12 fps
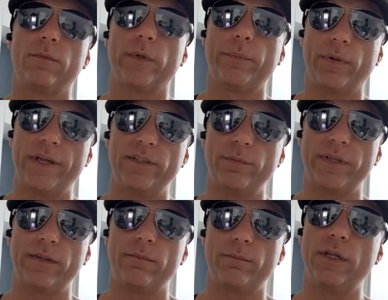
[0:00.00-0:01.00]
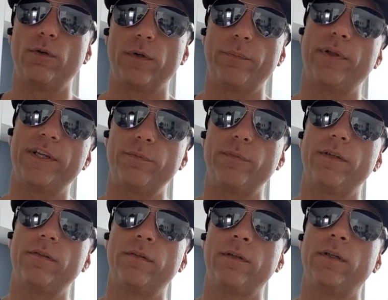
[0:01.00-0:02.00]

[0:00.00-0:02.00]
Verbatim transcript: replacement, meal replacement